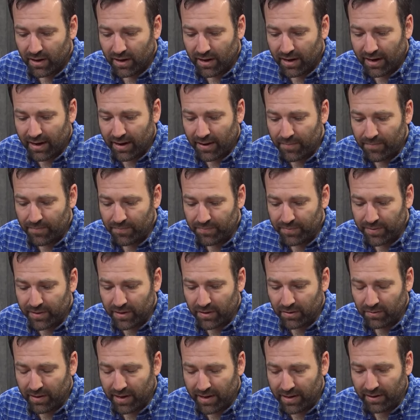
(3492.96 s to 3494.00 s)
um, you
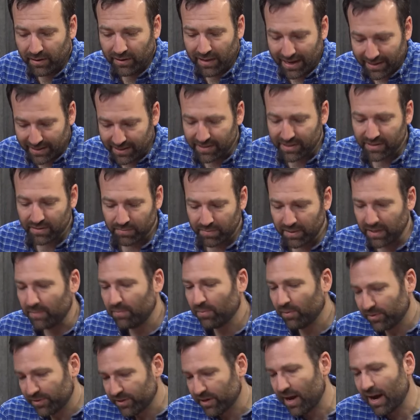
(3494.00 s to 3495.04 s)
know, had elected some
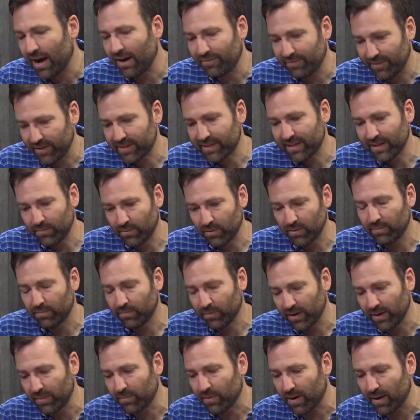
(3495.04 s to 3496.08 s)
people to office that were
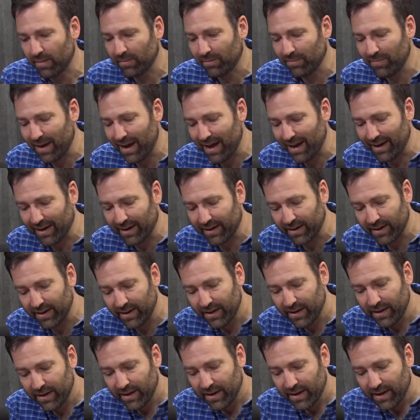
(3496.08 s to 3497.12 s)
pretty problematic.
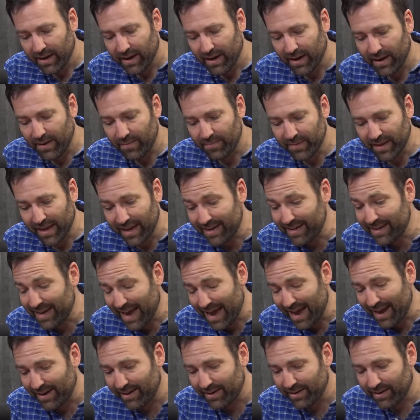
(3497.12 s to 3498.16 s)
Um, and
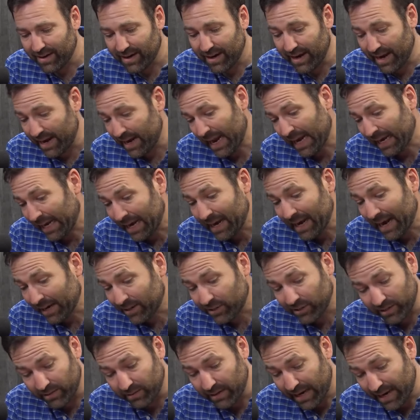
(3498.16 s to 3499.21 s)
yet, uh, and, and,
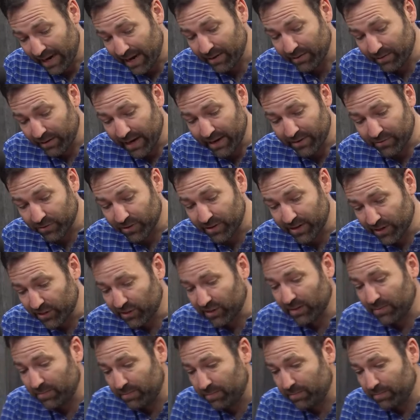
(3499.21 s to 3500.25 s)
actually, and had, had
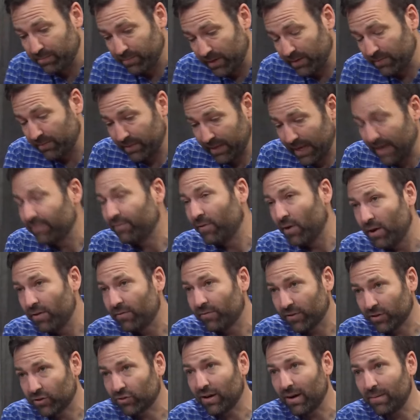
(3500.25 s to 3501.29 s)
traditionally, you know, they'd voted
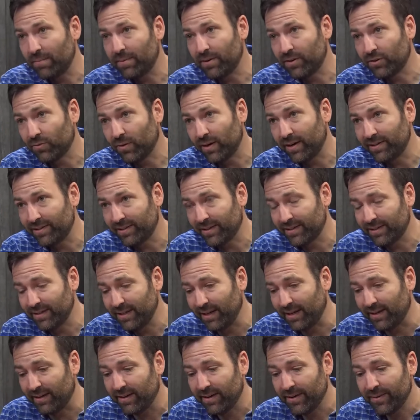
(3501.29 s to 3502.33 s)
for Trump in
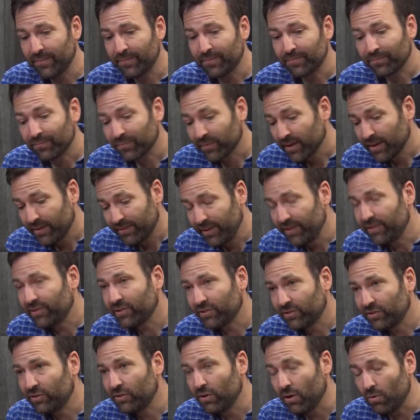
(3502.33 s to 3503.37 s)
2016. This
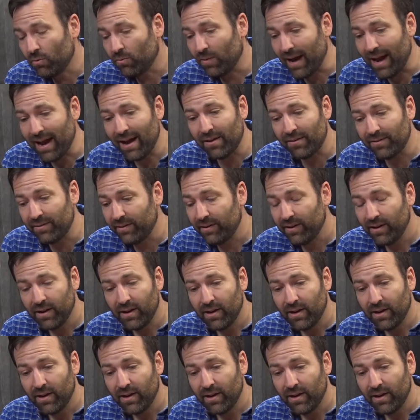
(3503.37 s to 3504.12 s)
go round,